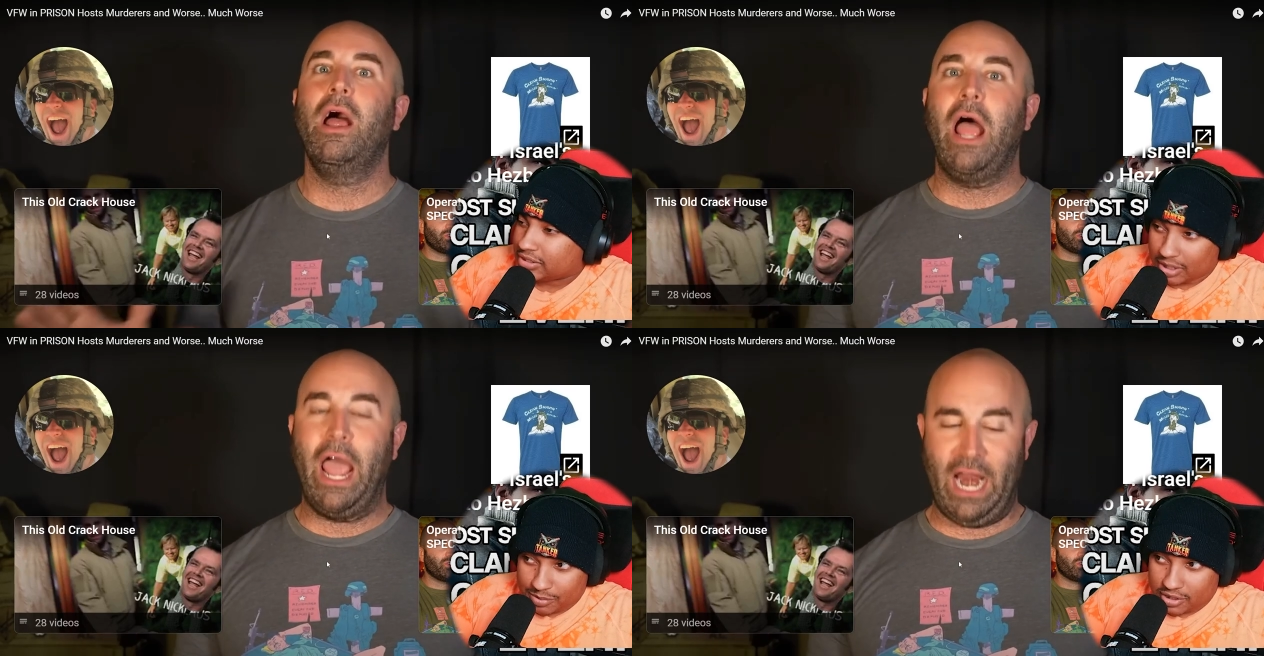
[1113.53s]

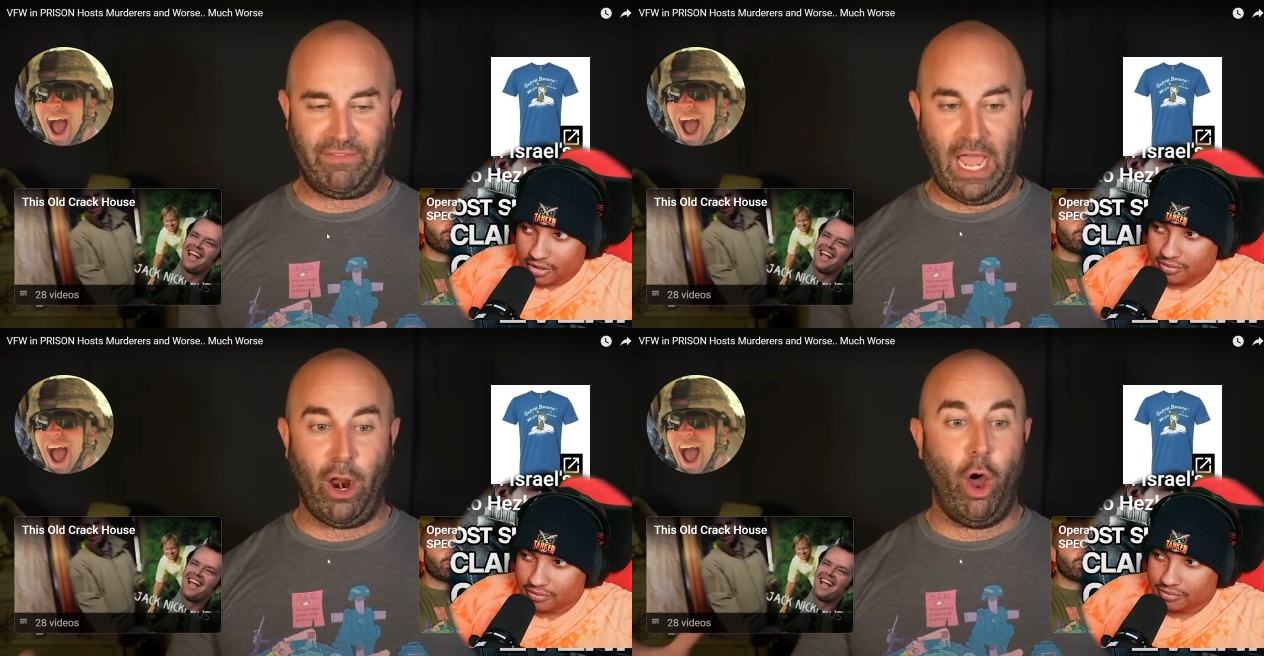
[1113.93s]
Speaker 1: It's almost
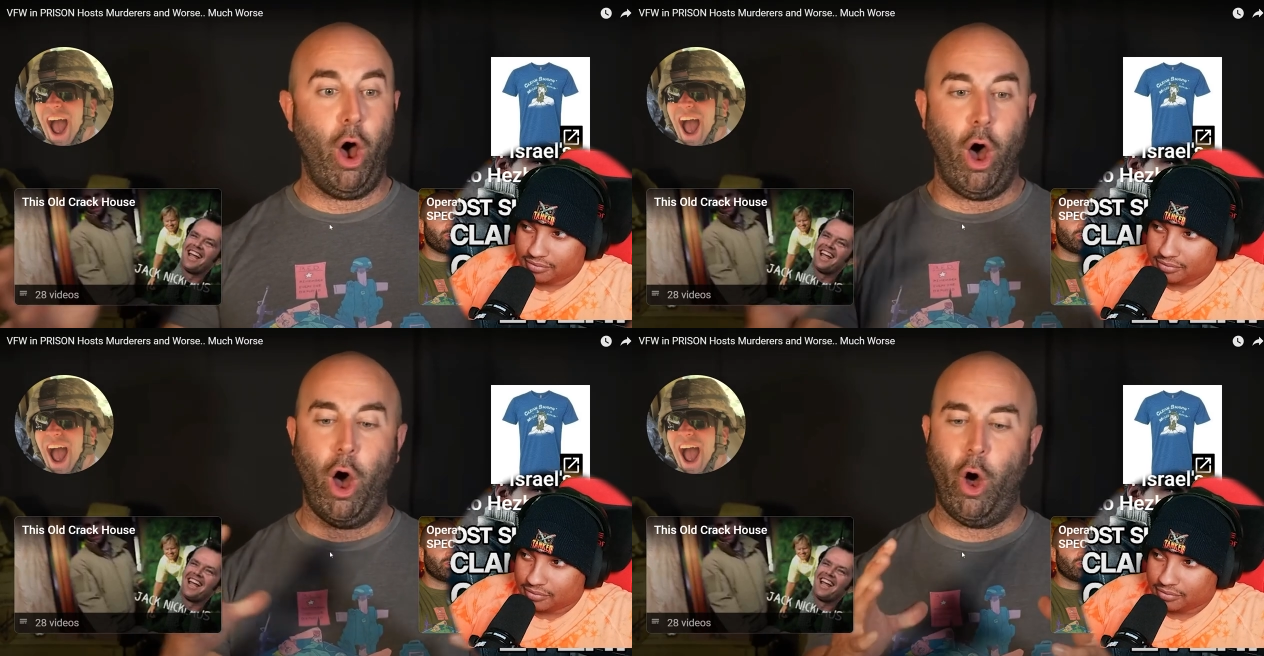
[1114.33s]
done. I got a
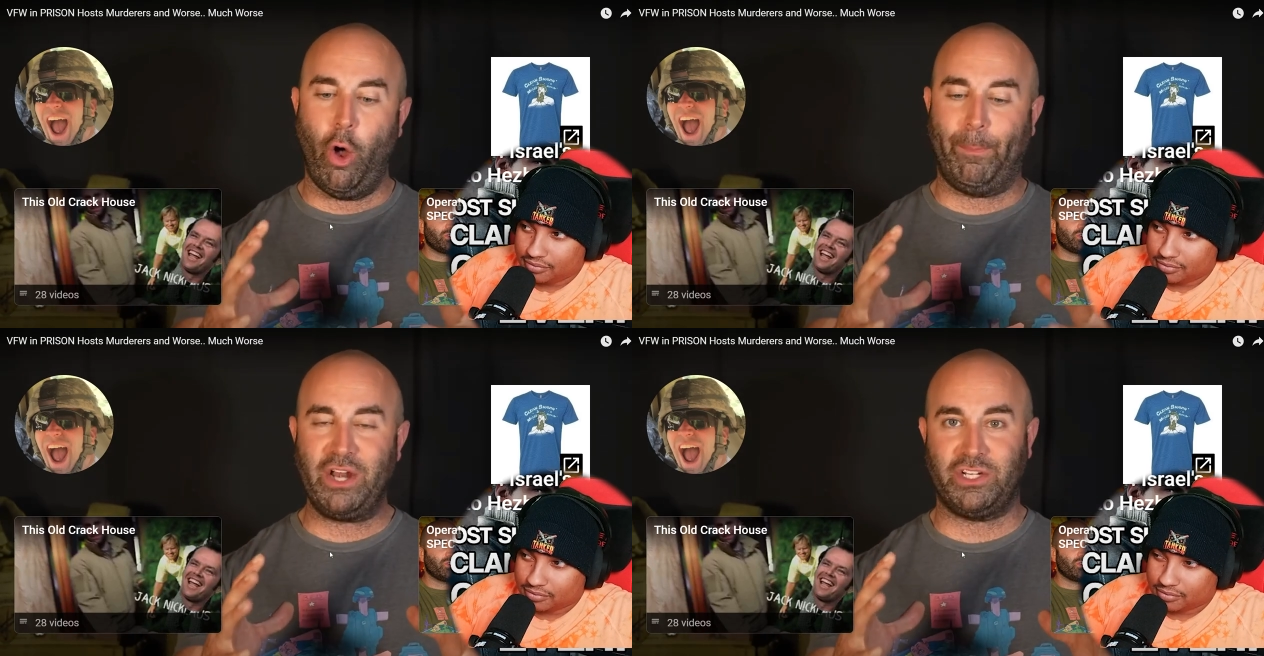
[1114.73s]

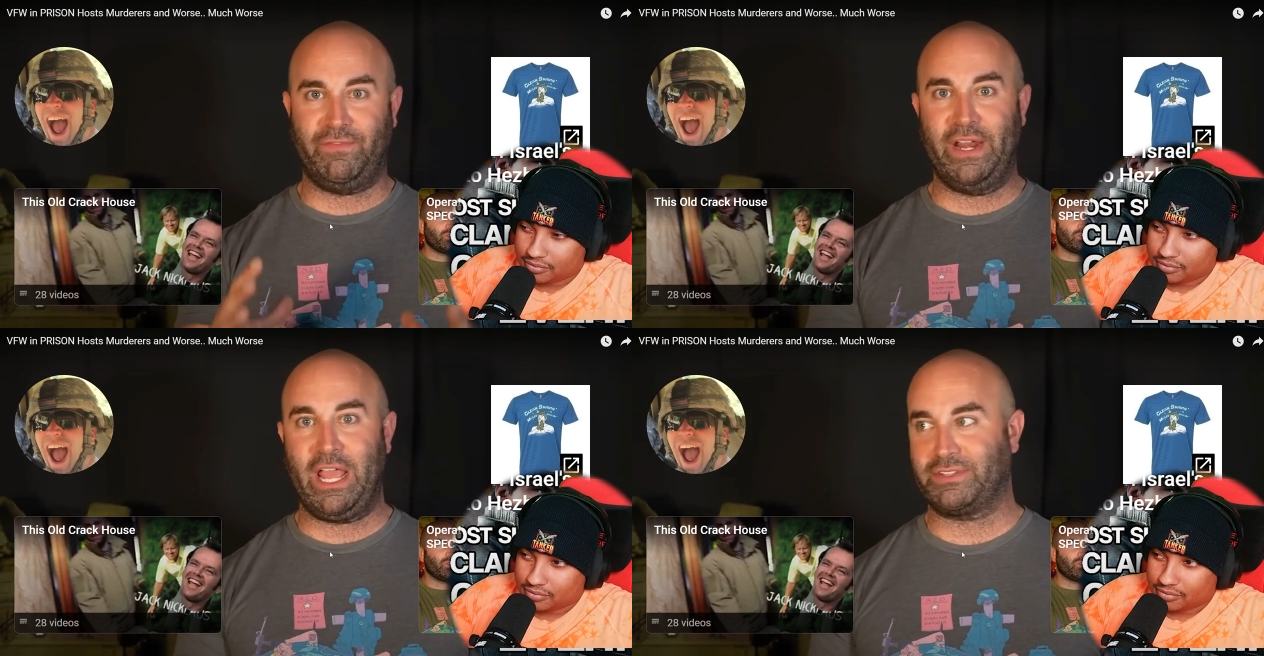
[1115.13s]
whole bunch
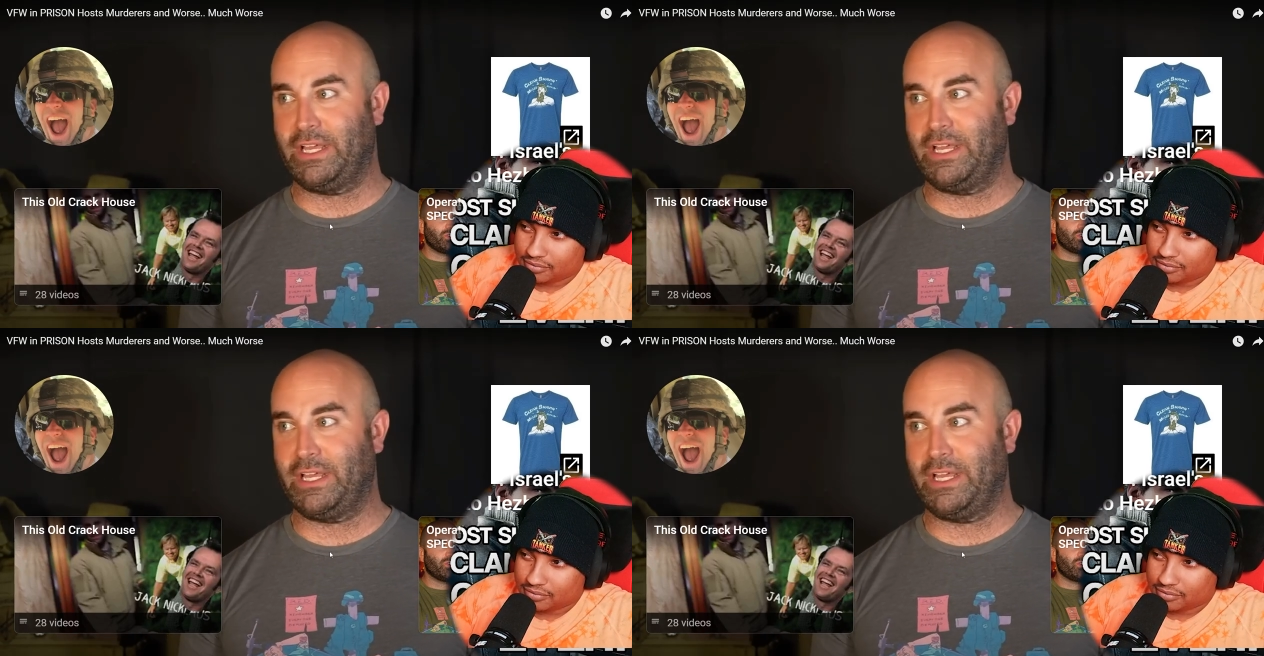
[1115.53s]
of video.